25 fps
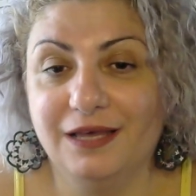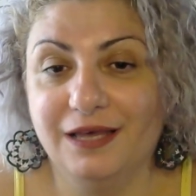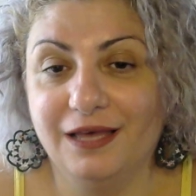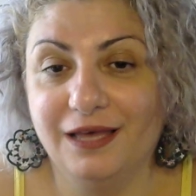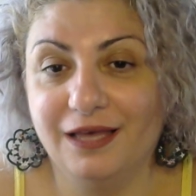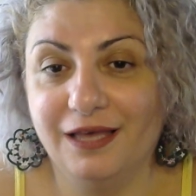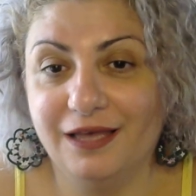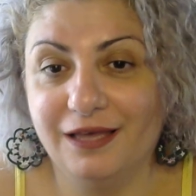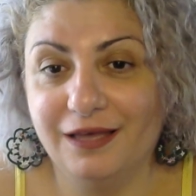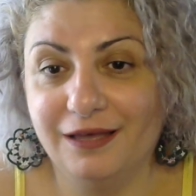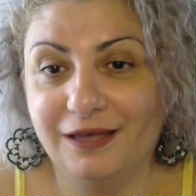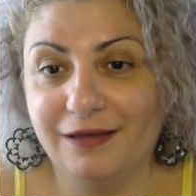
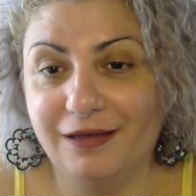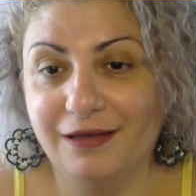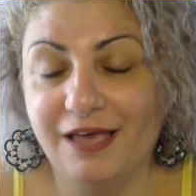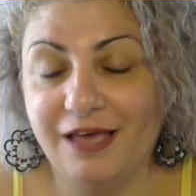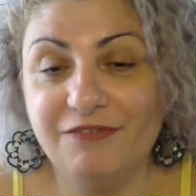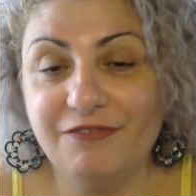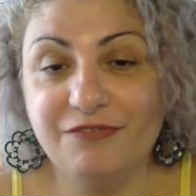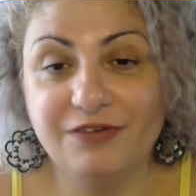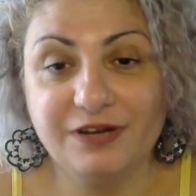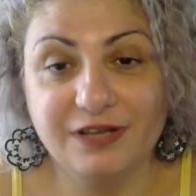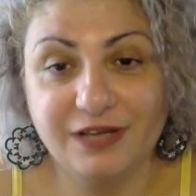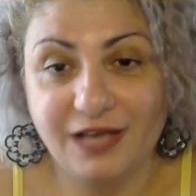
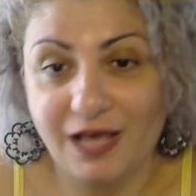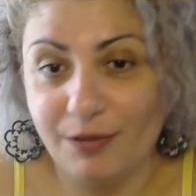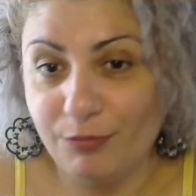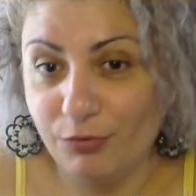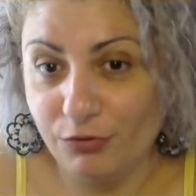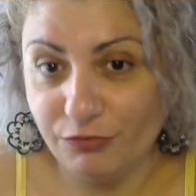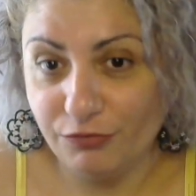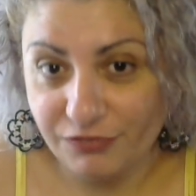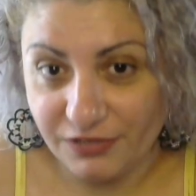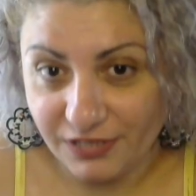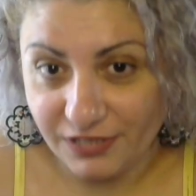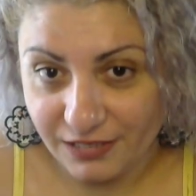every couple
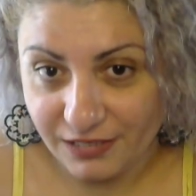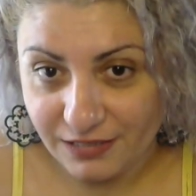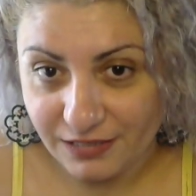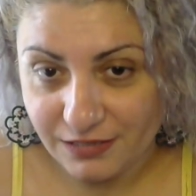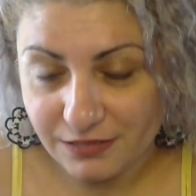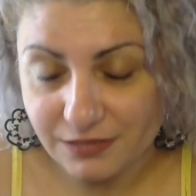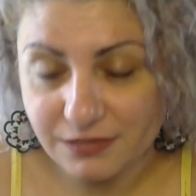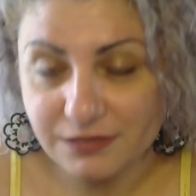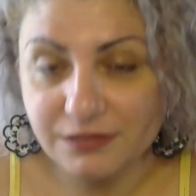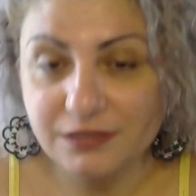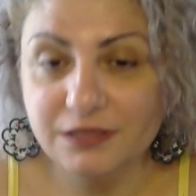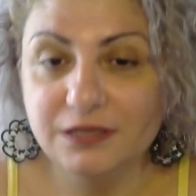of
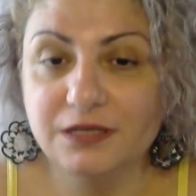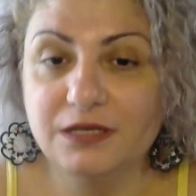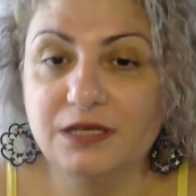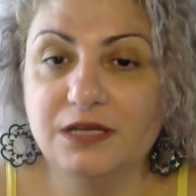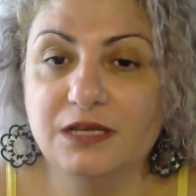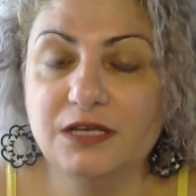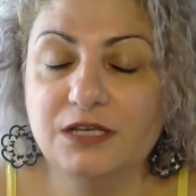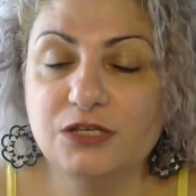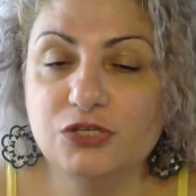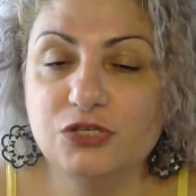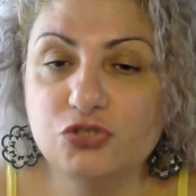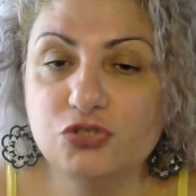days,
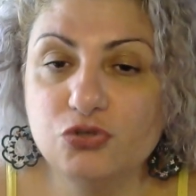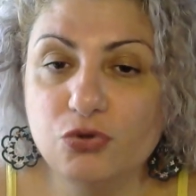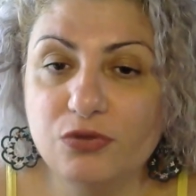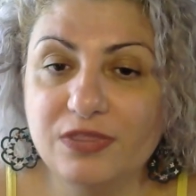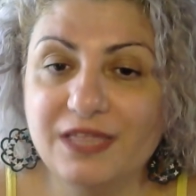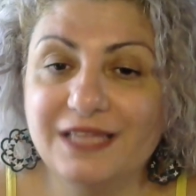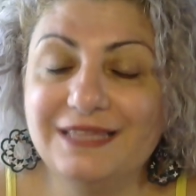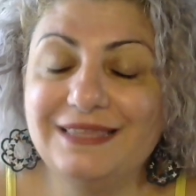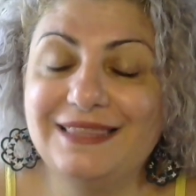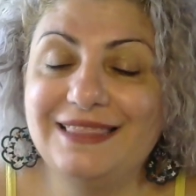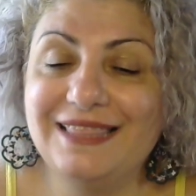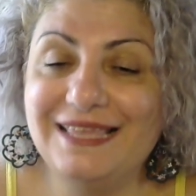so
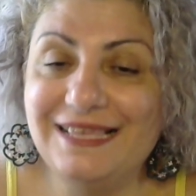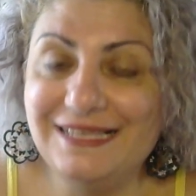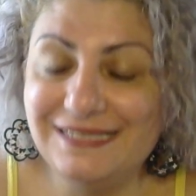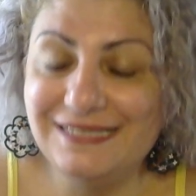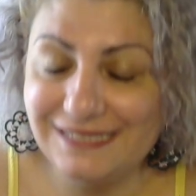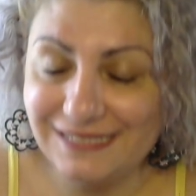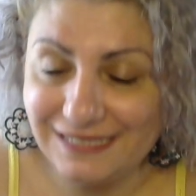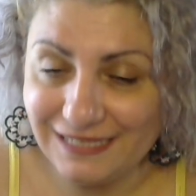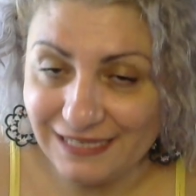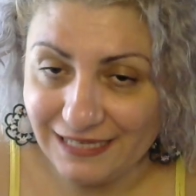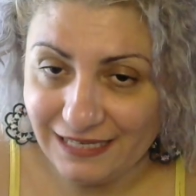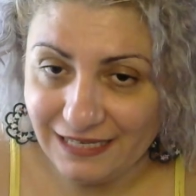that they
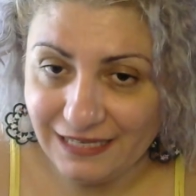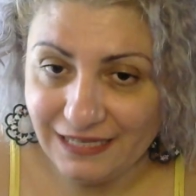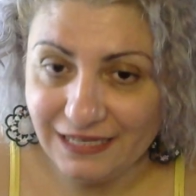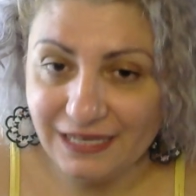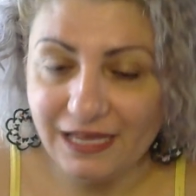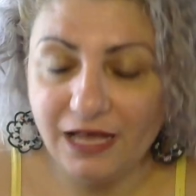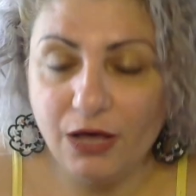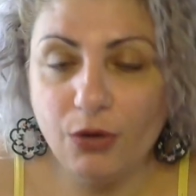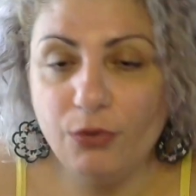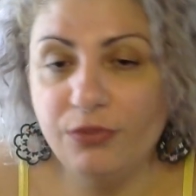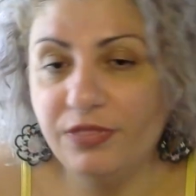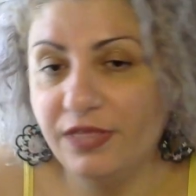see
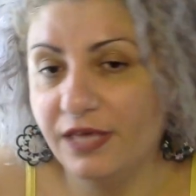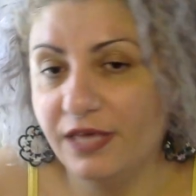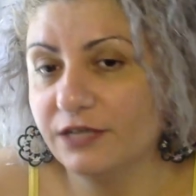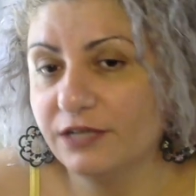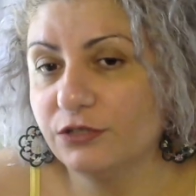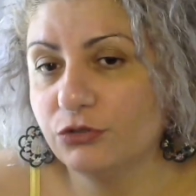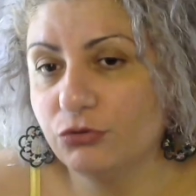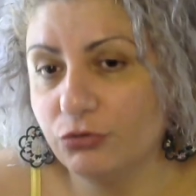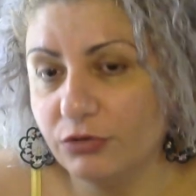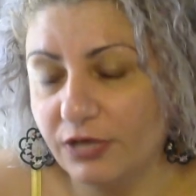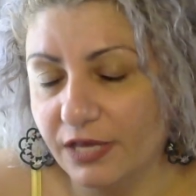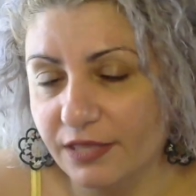how they are
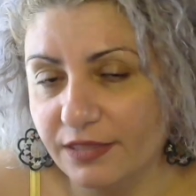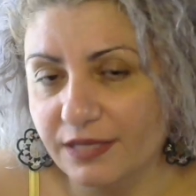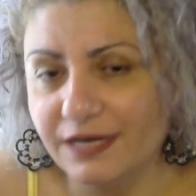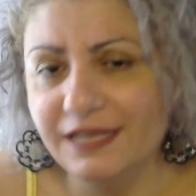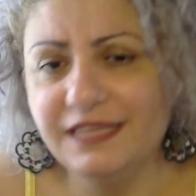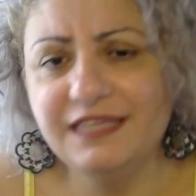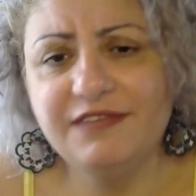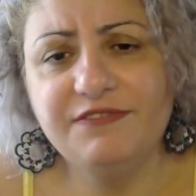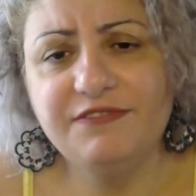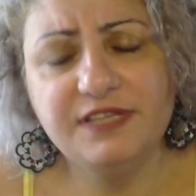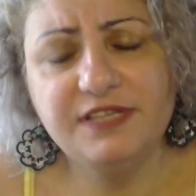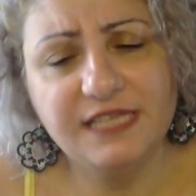together.
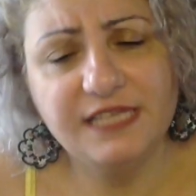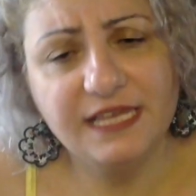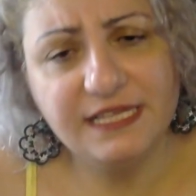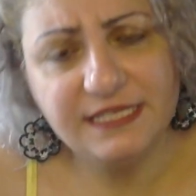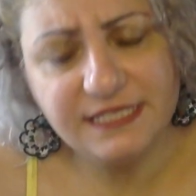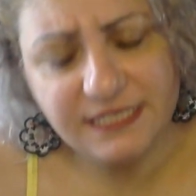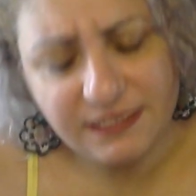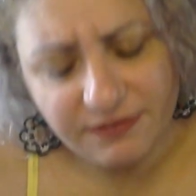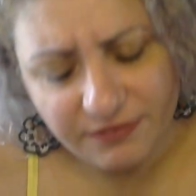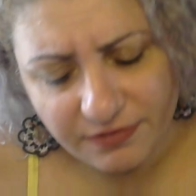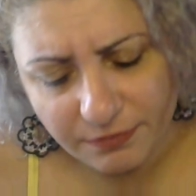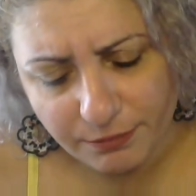And
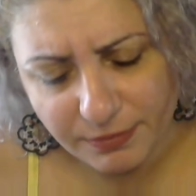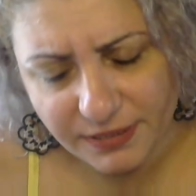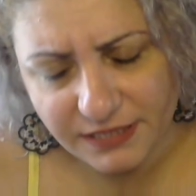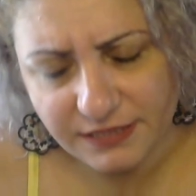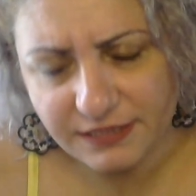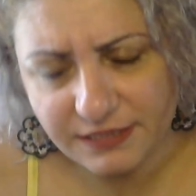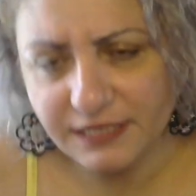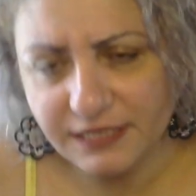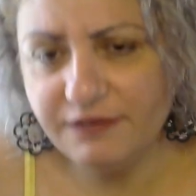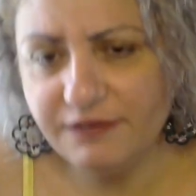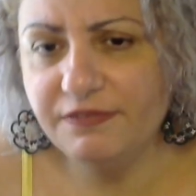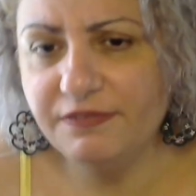it's even
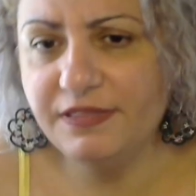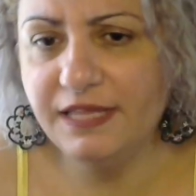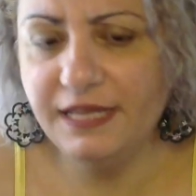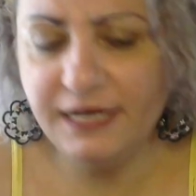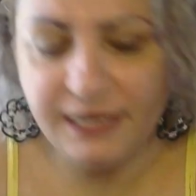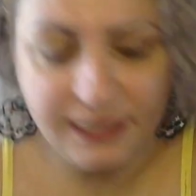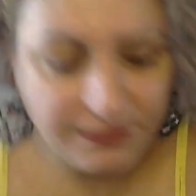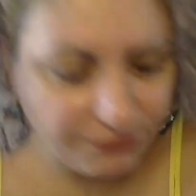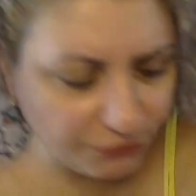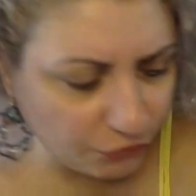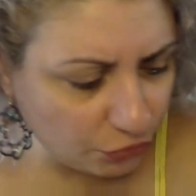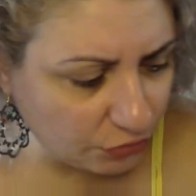better if they
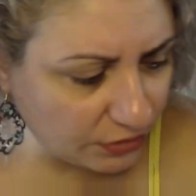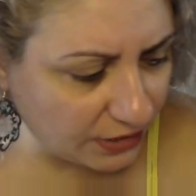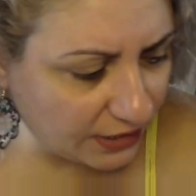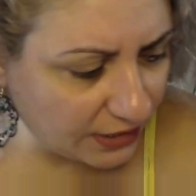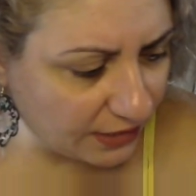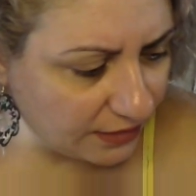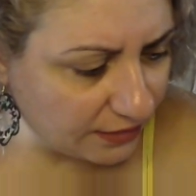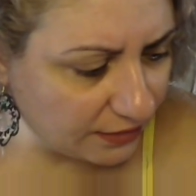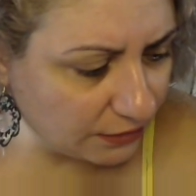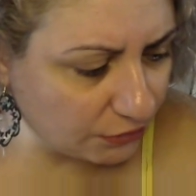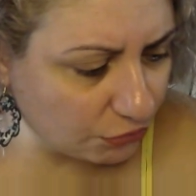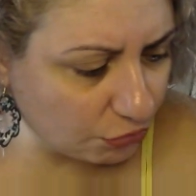live
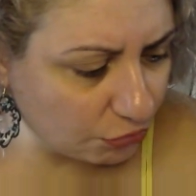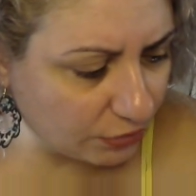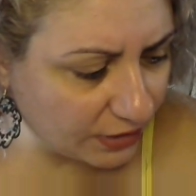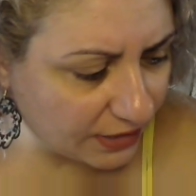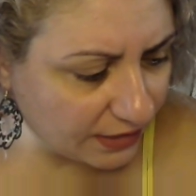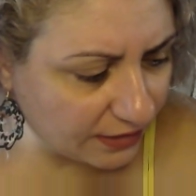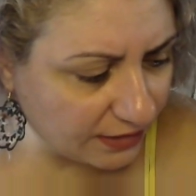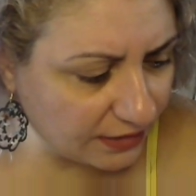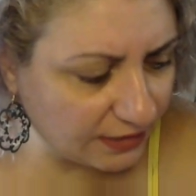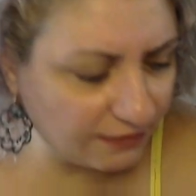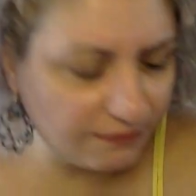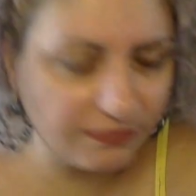
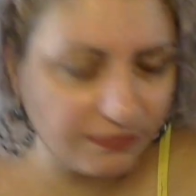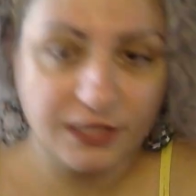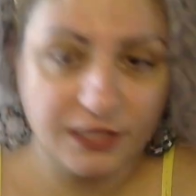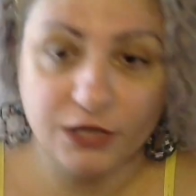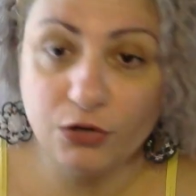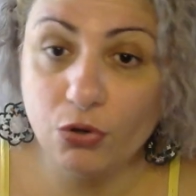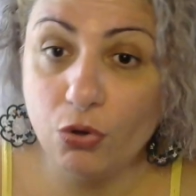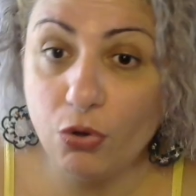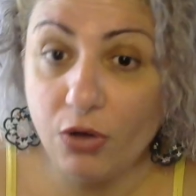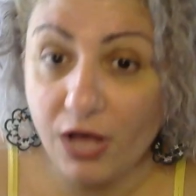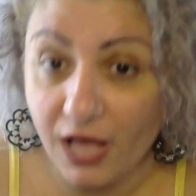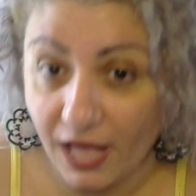together, if they
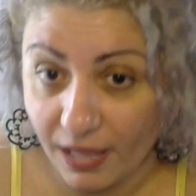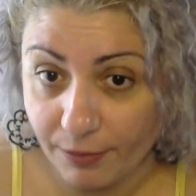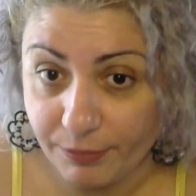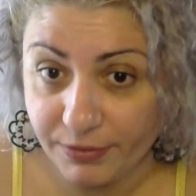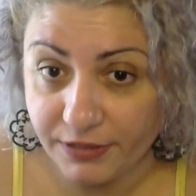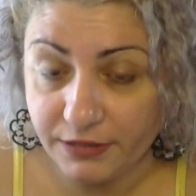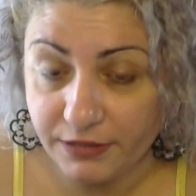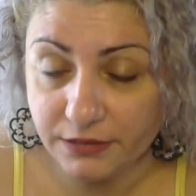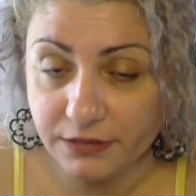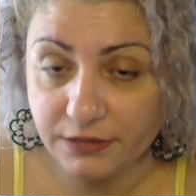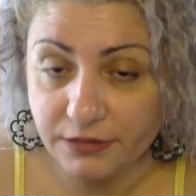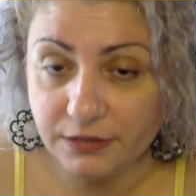
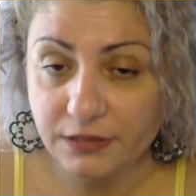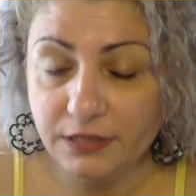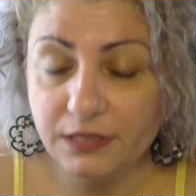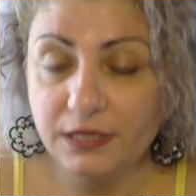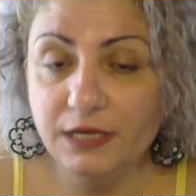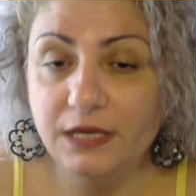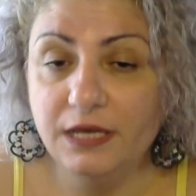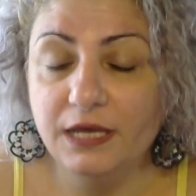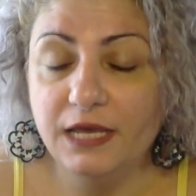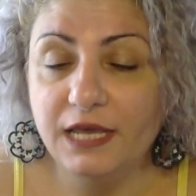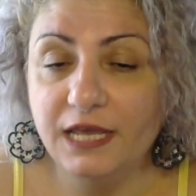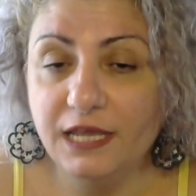cohabit,
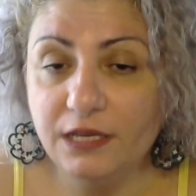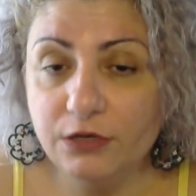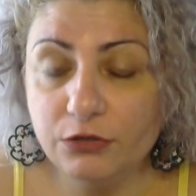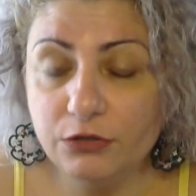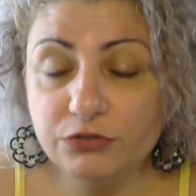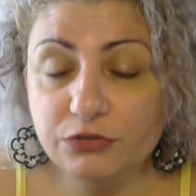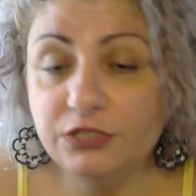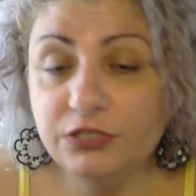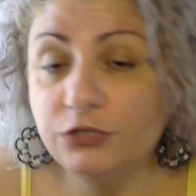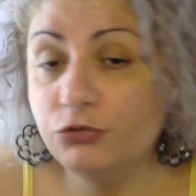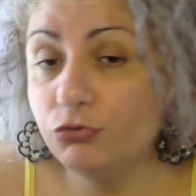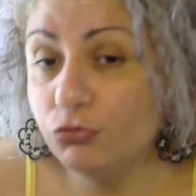in
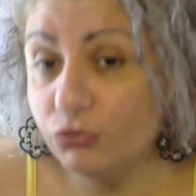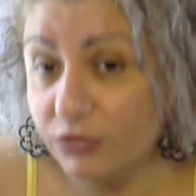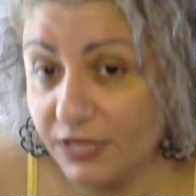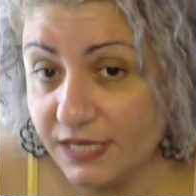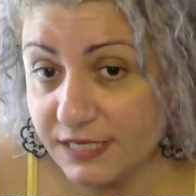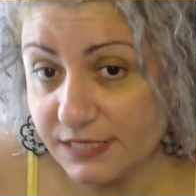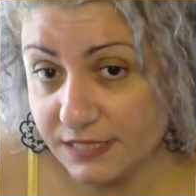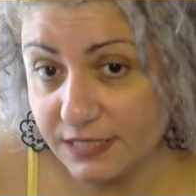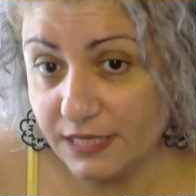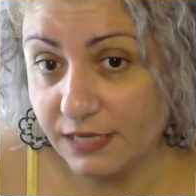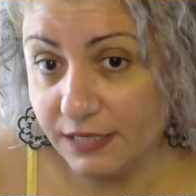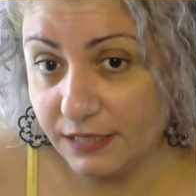order to
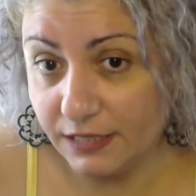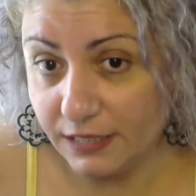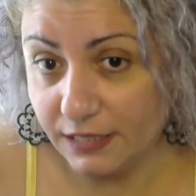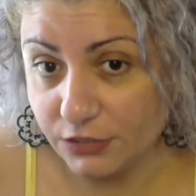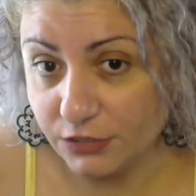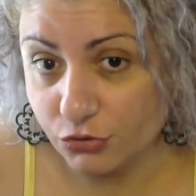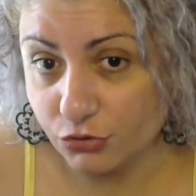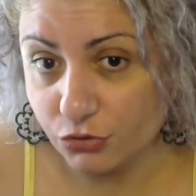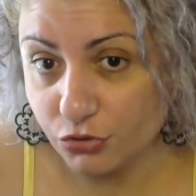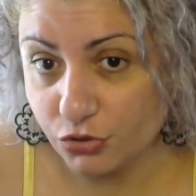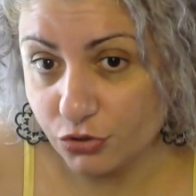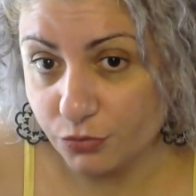test their
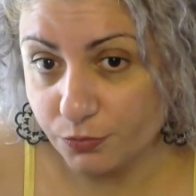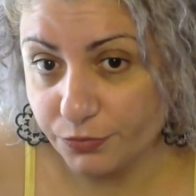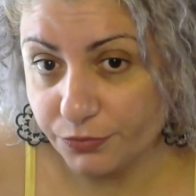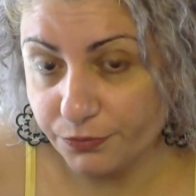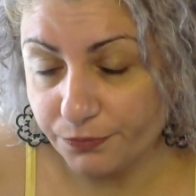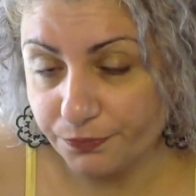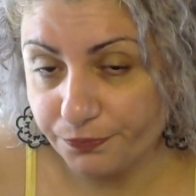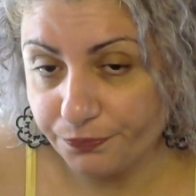relationship.